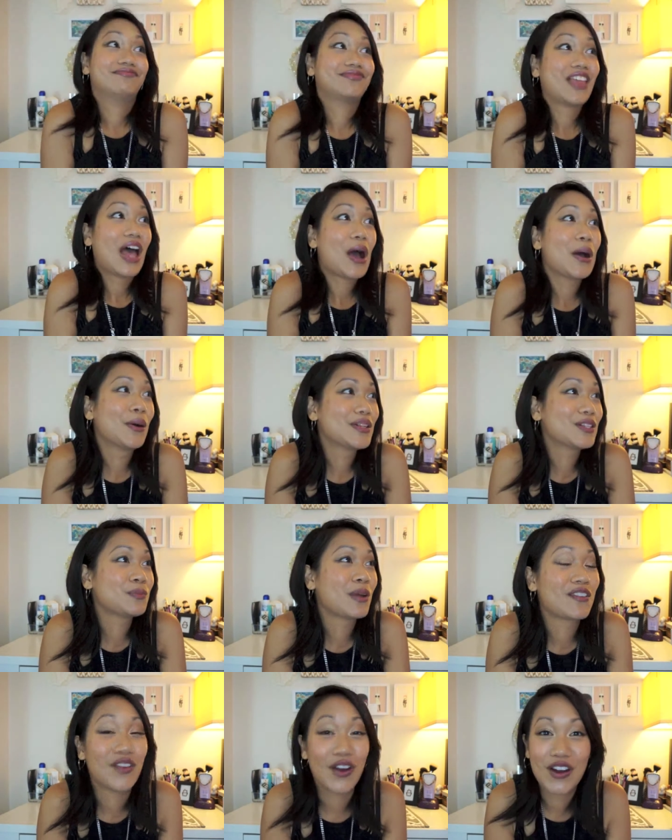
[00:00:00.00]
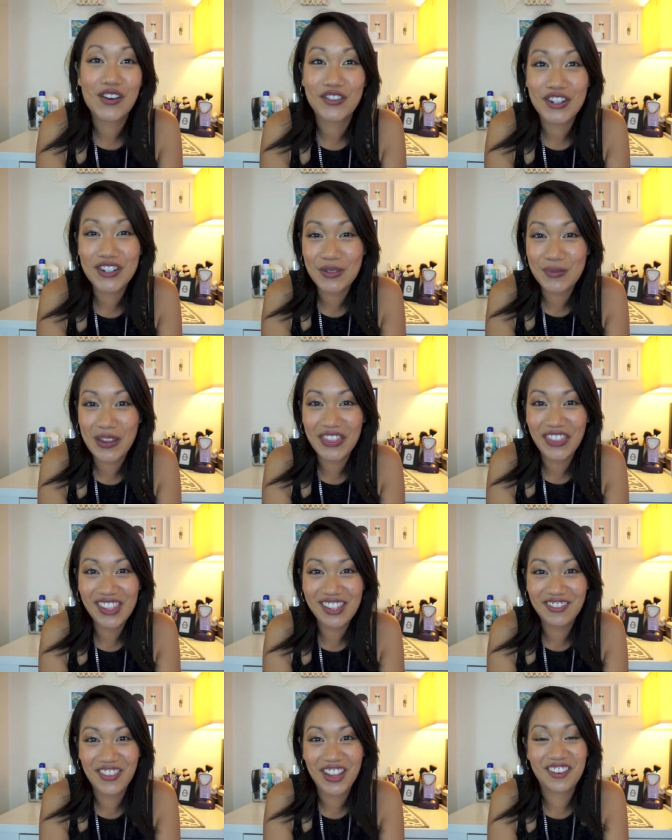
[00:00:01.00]
That was my very first
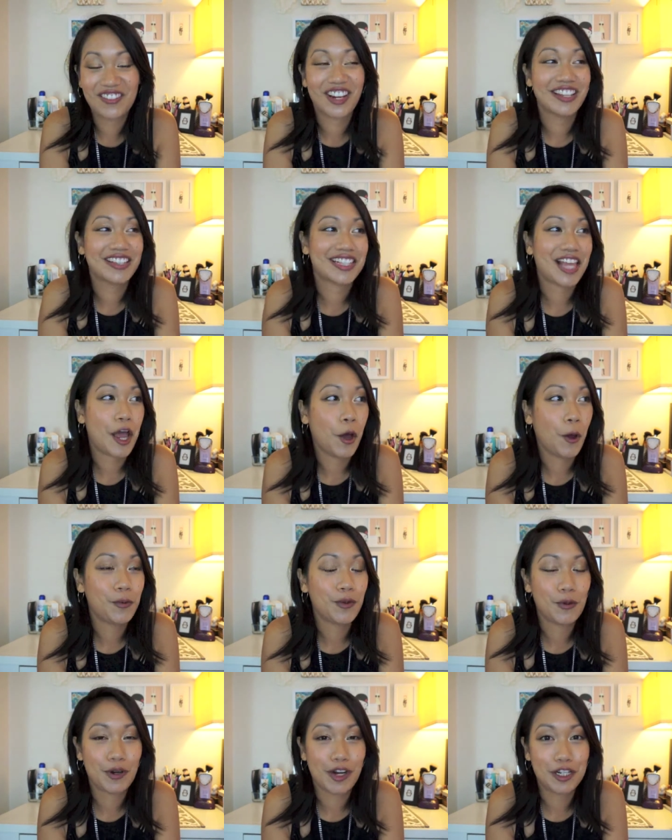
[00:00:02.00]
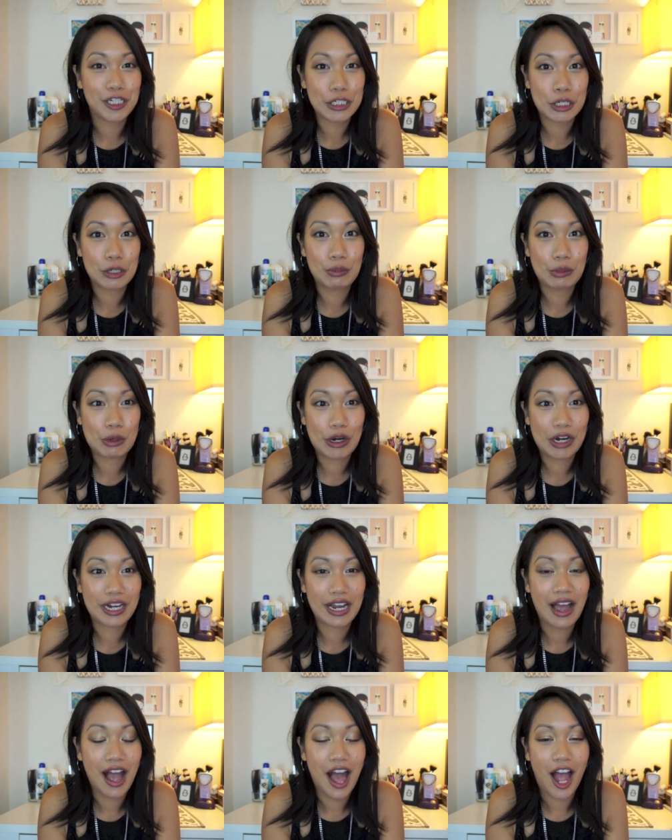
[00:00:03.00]
monthly favorites. I hope you weren't too bored.
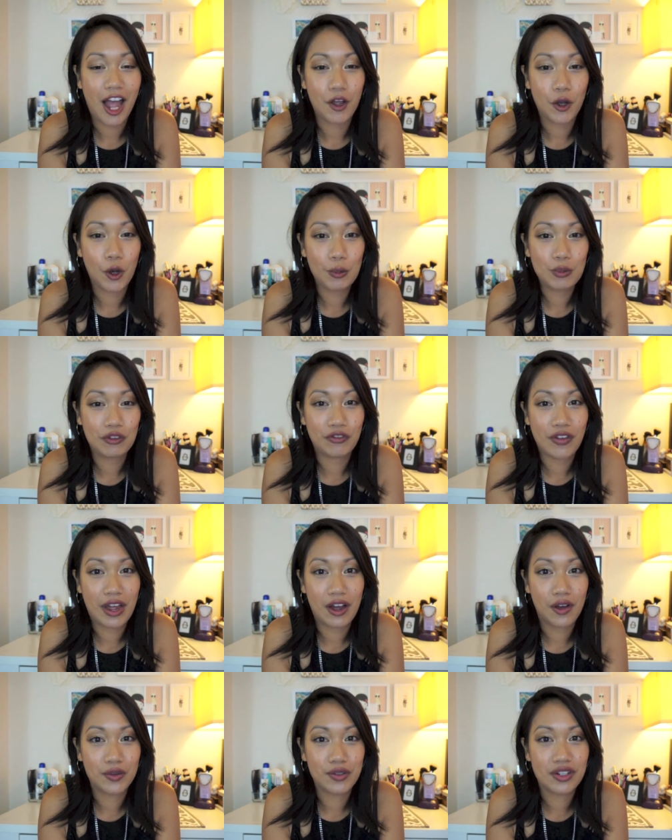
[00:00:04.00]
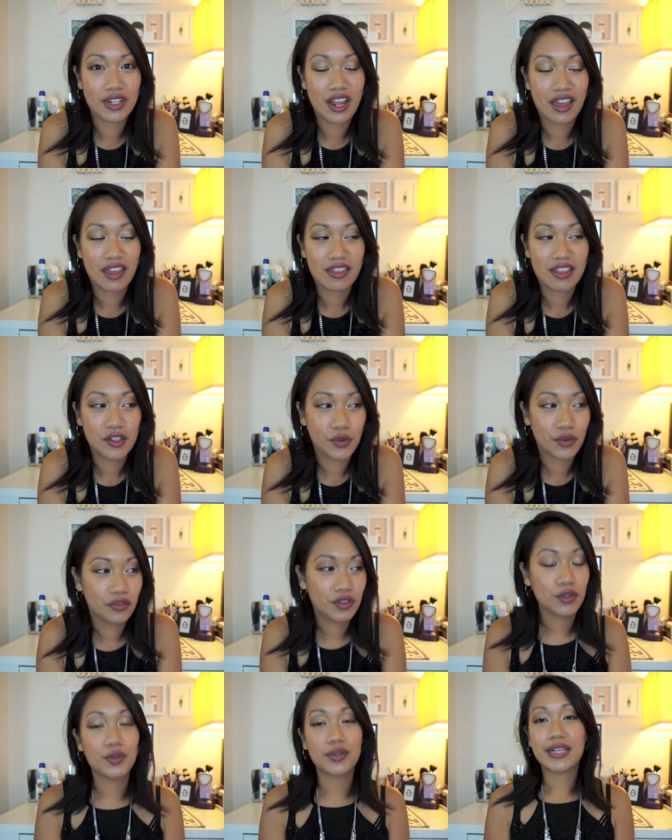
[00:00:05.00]
I hope you found these
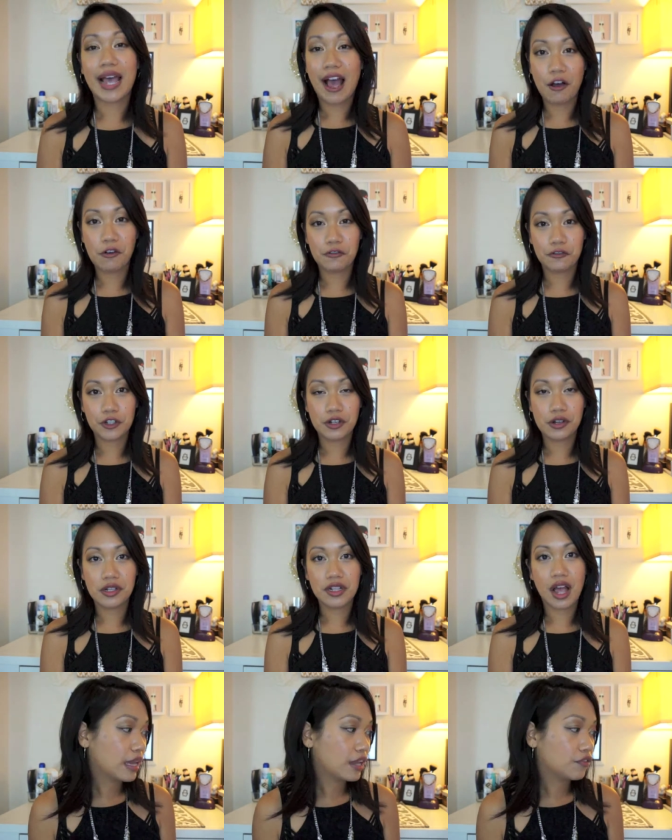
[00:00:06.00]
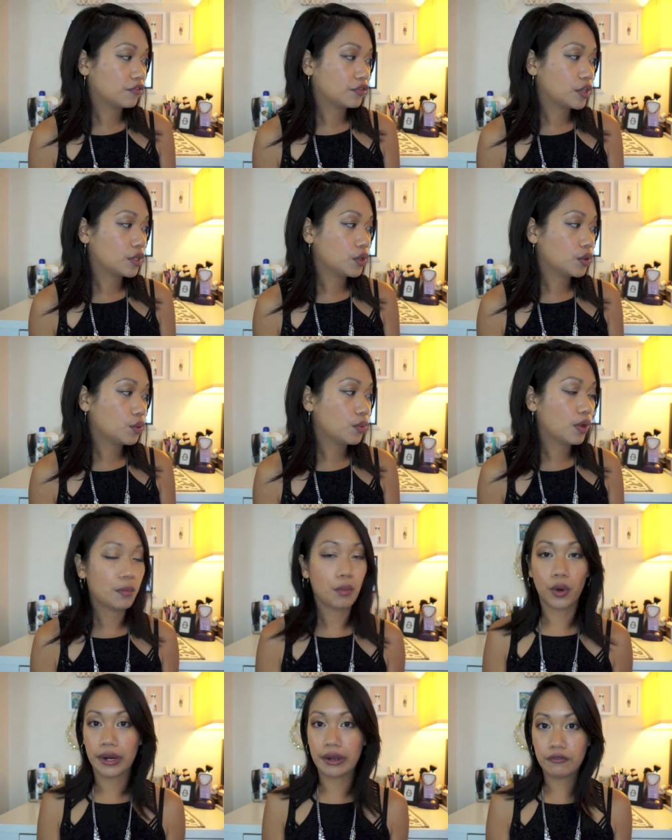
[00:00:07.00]
reviews helpful. If you want
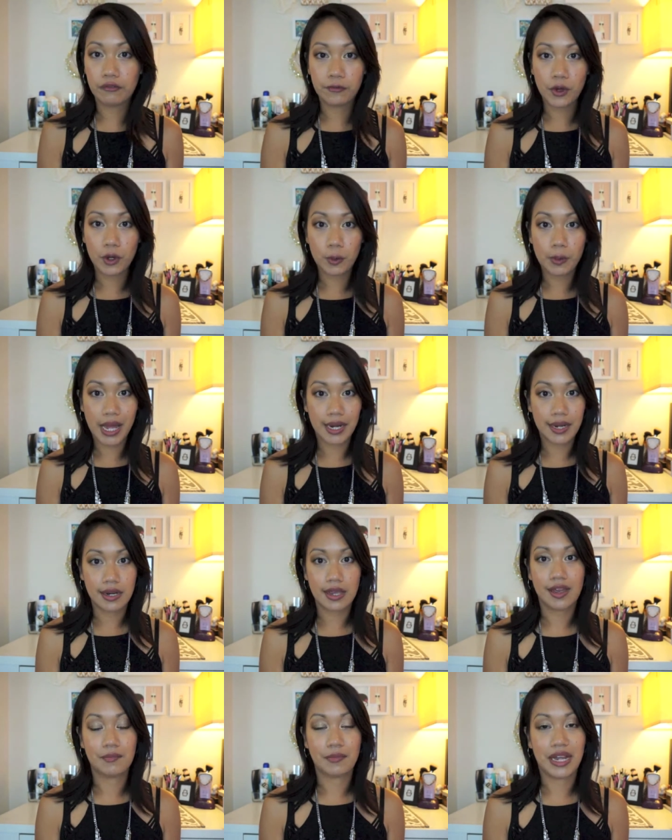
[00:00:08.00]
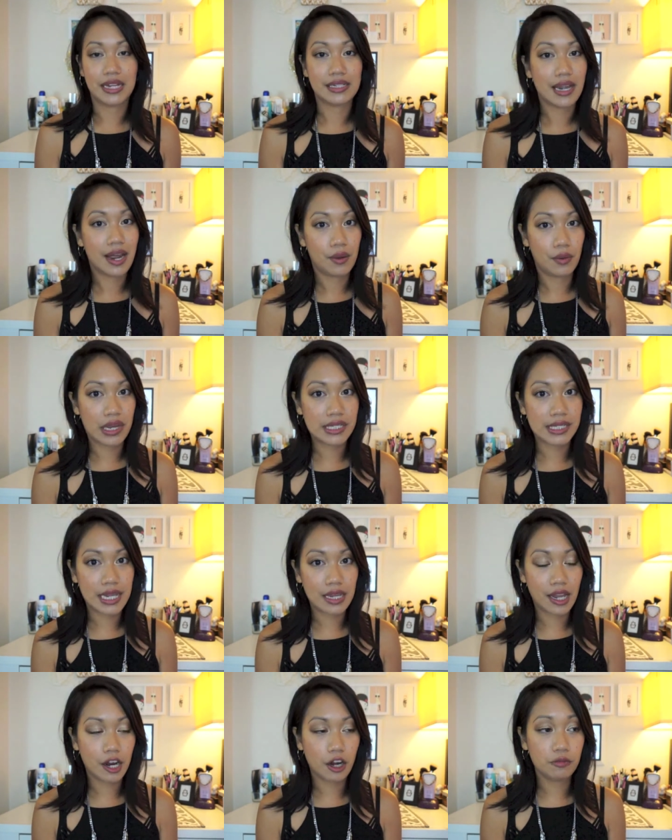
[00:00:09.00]
more info about any of my DIY
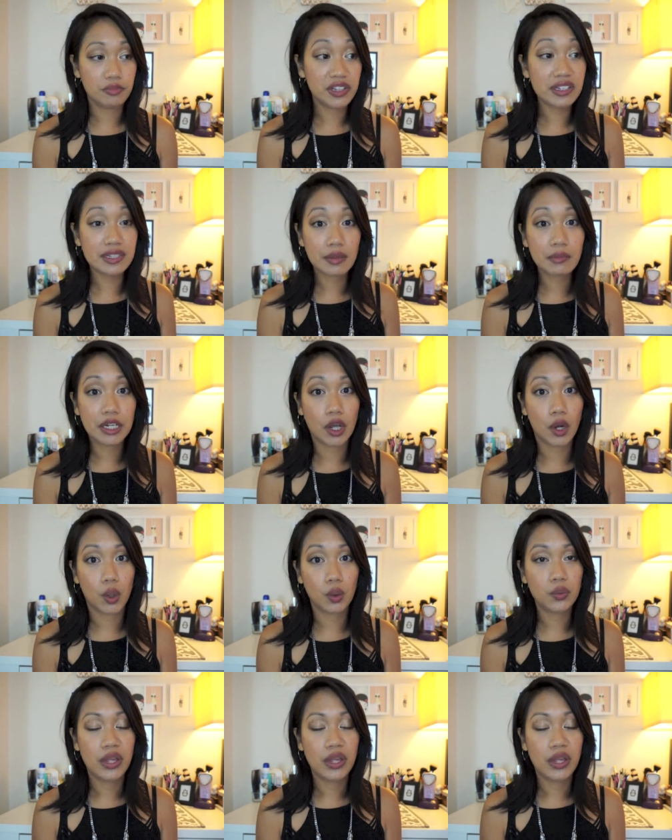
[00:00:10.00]
skincare, please let me know.